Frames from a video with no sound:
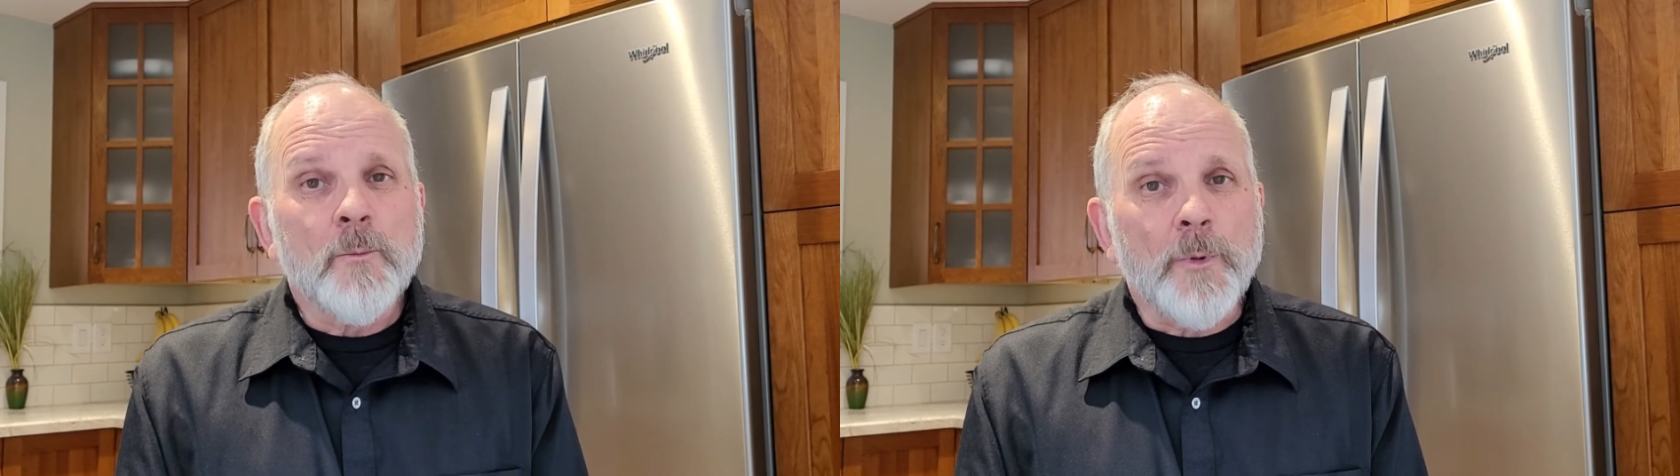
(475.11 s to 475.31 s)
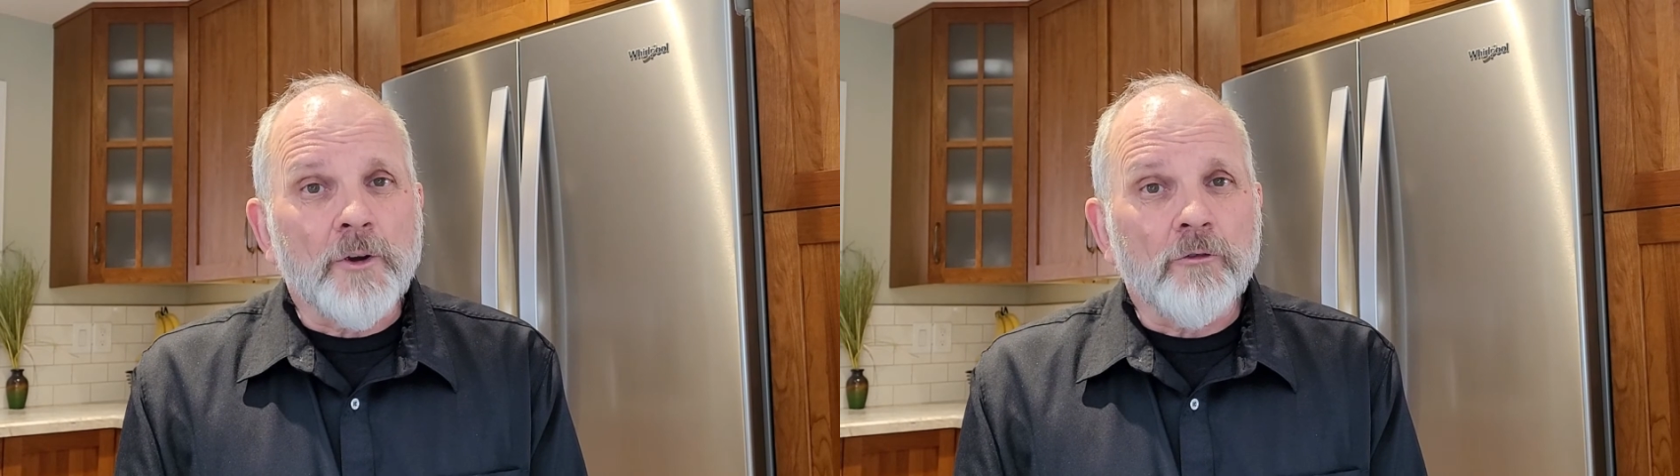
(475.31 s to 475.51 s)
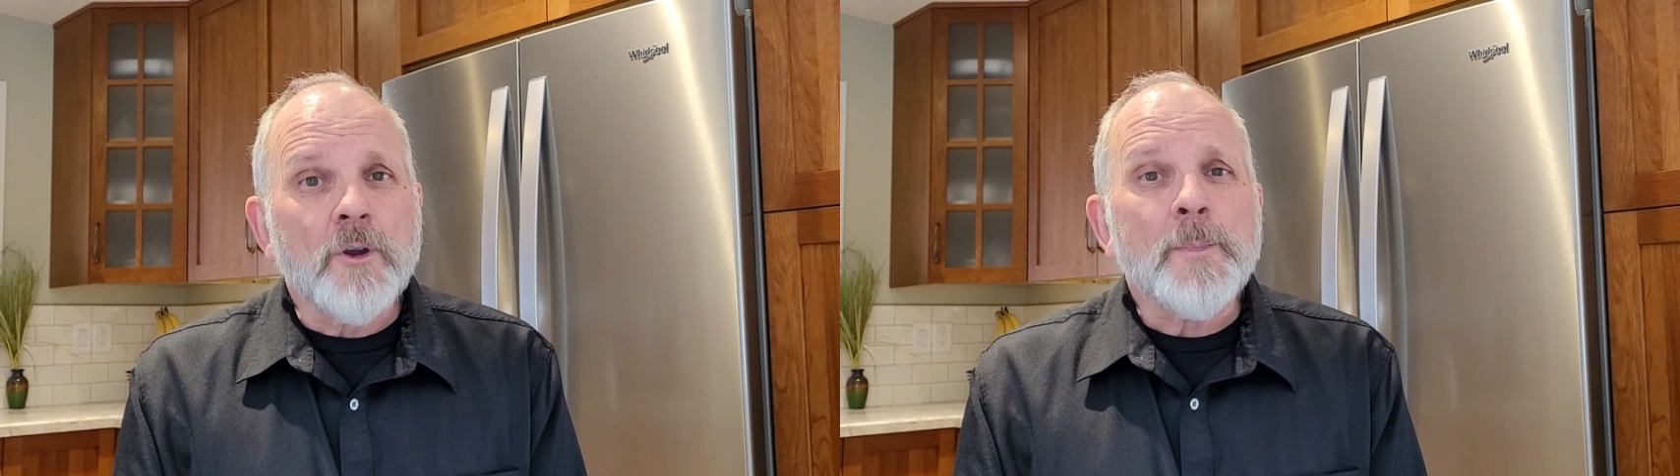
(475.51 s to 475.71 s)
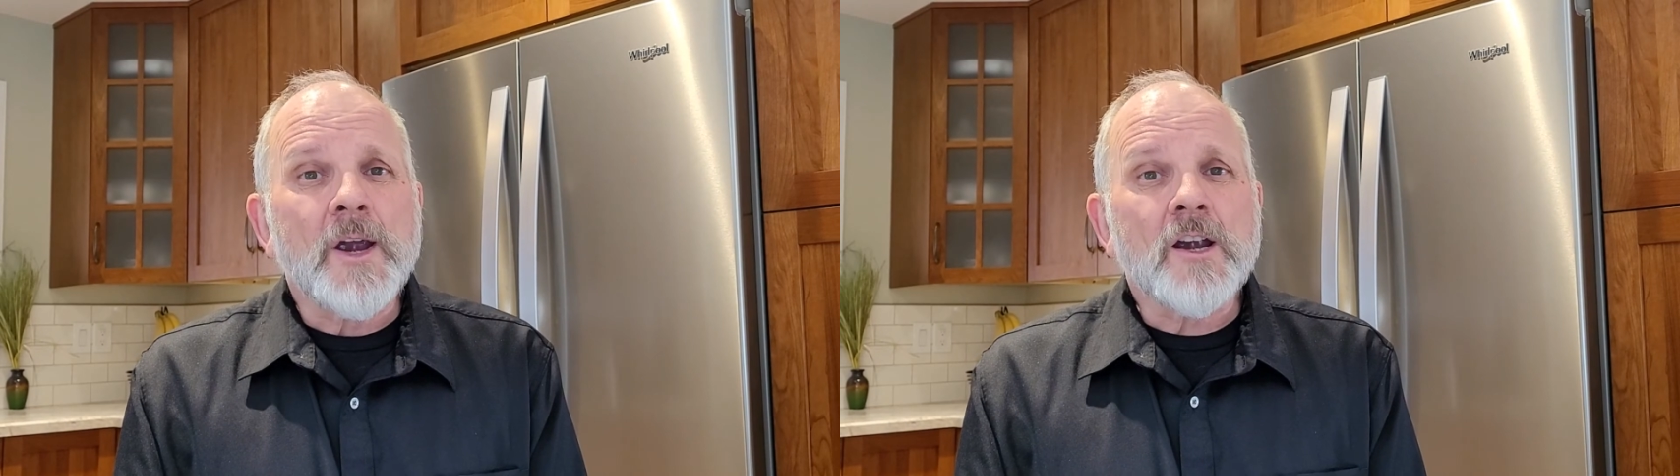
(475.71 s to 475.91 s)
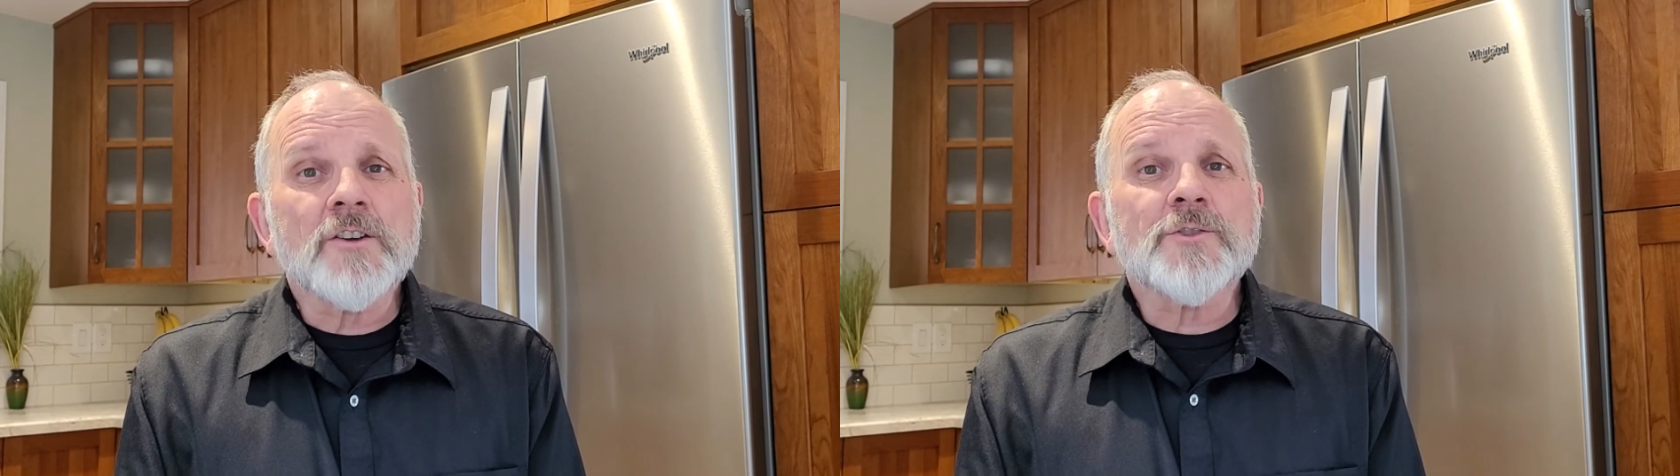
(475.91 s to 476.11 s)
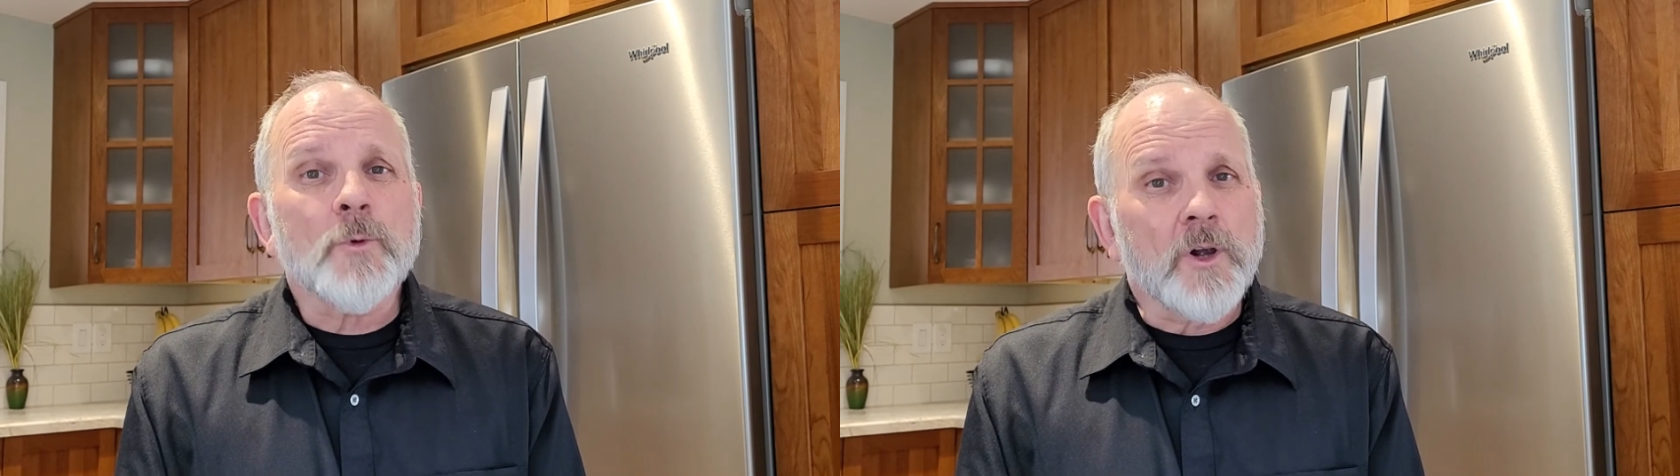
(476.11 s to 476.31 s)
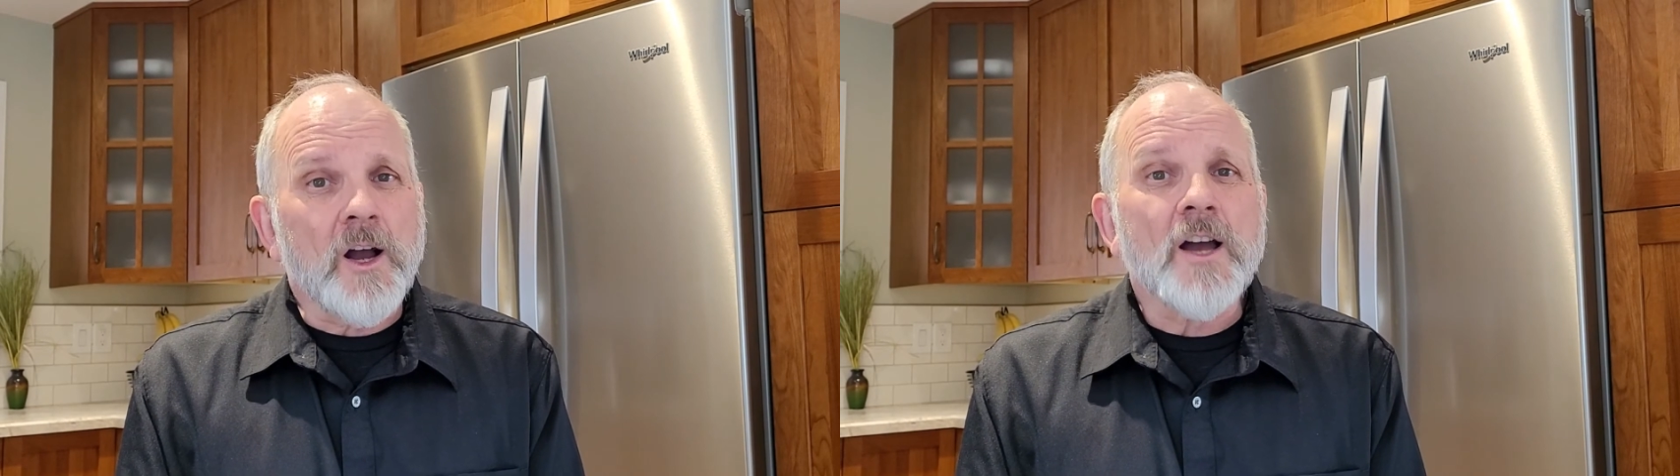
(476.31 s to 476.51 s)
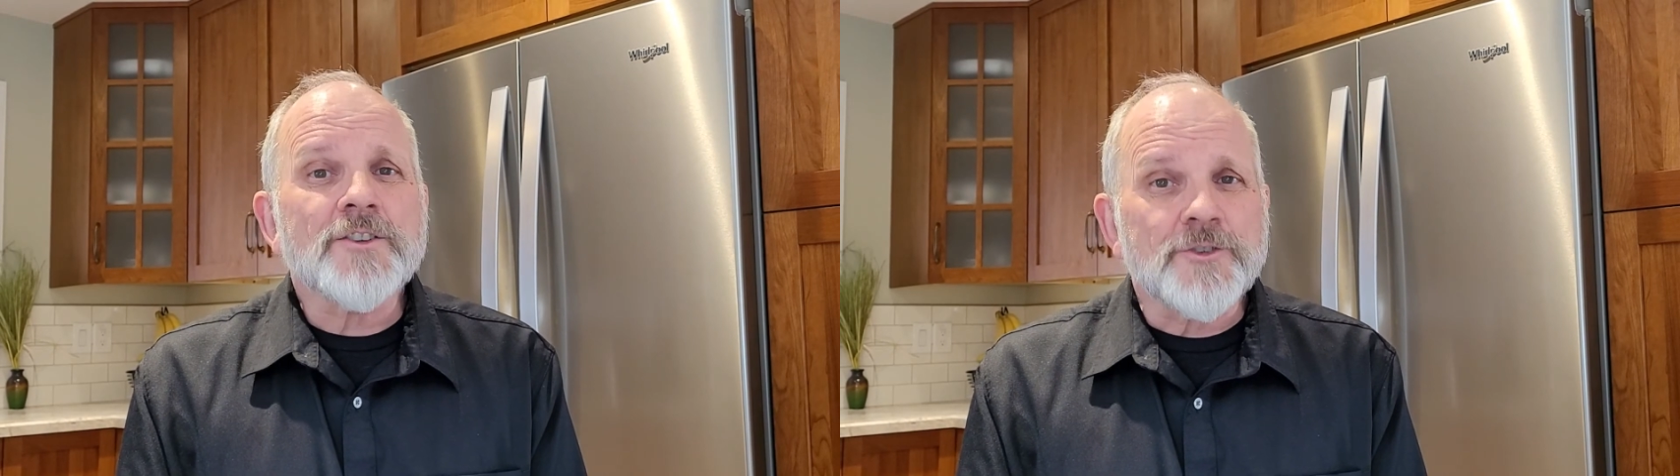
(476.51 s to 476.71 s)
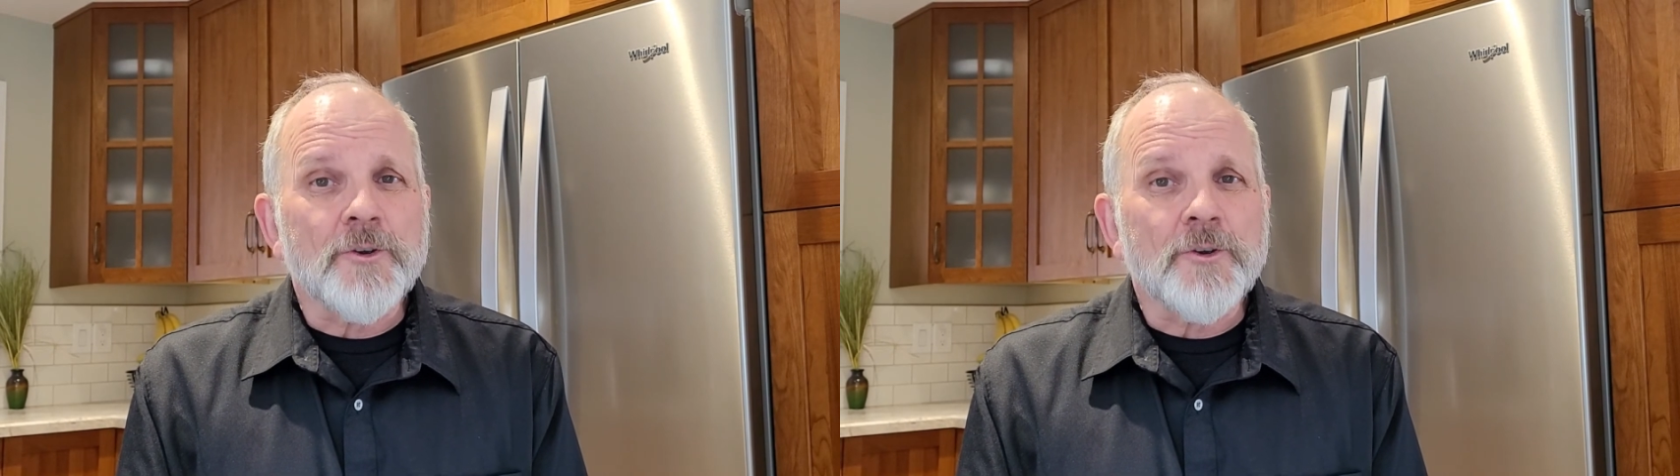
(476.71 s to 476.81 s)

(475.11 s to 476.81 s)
but repairs will cost